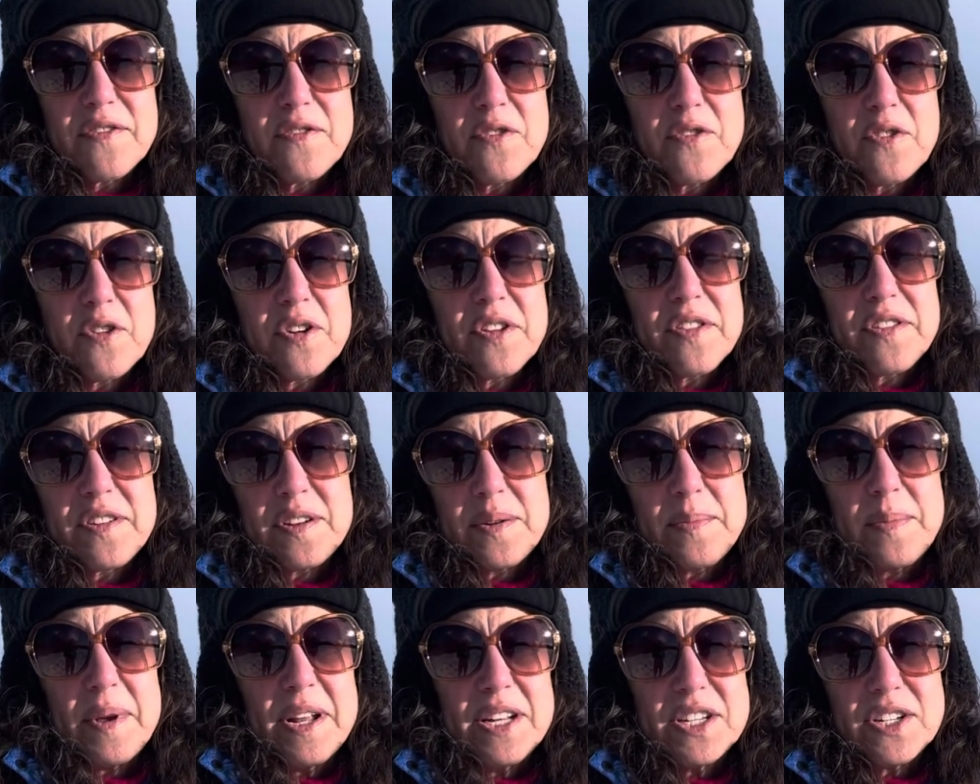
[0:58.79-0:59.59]
fourth
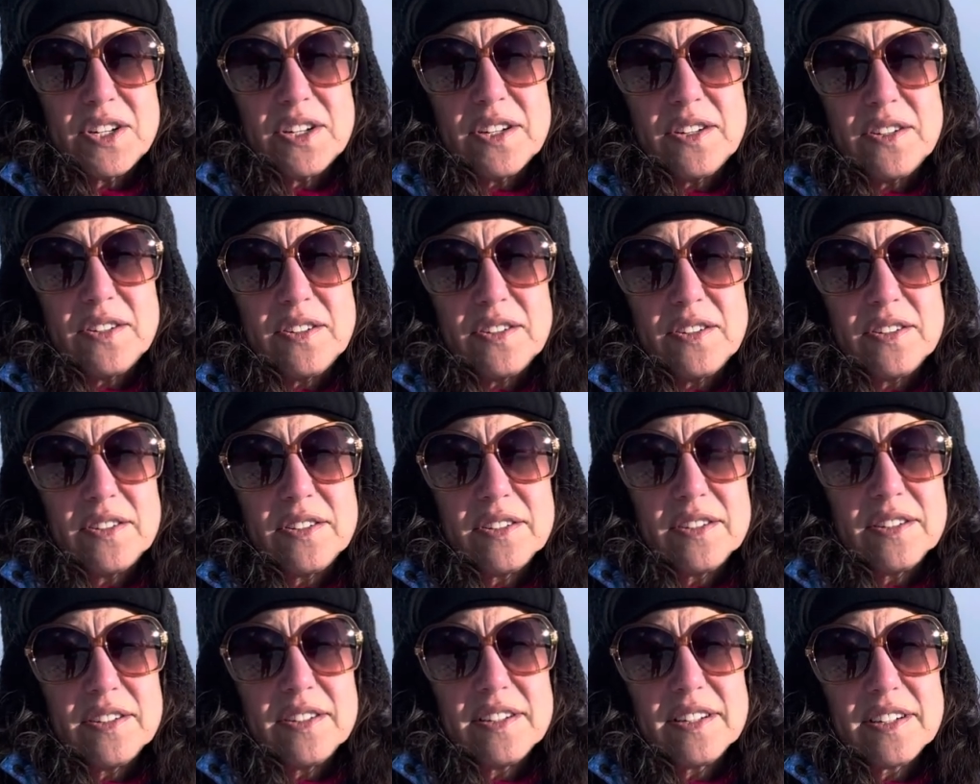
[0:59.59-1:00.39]
dimensional
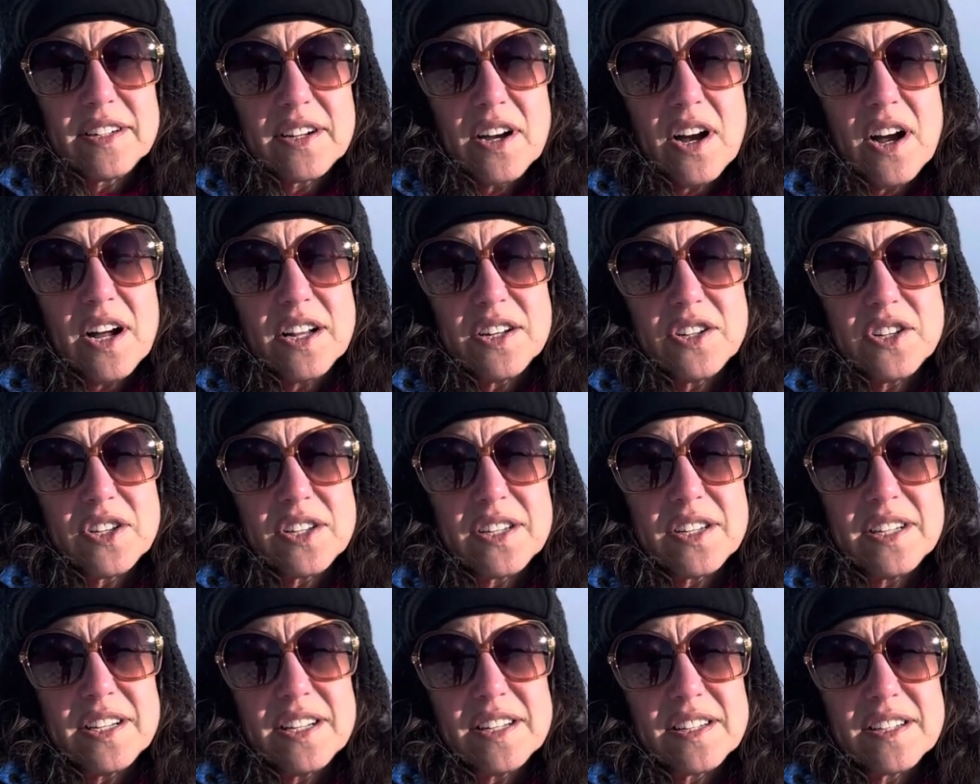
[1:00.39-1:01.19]

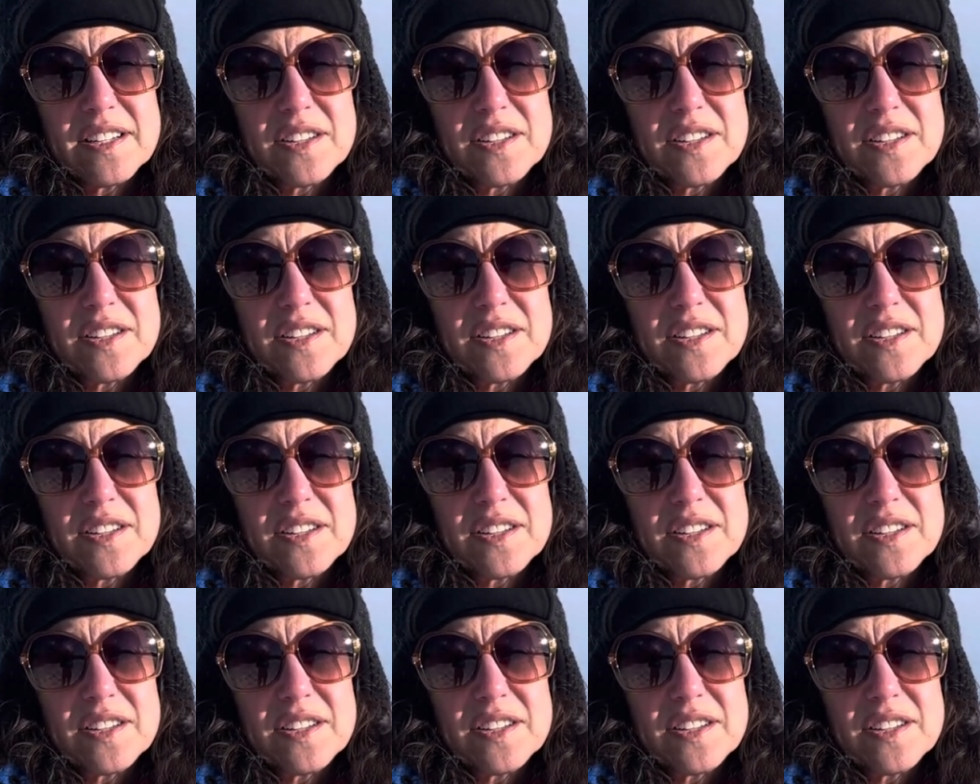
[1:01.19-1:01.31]
consciousness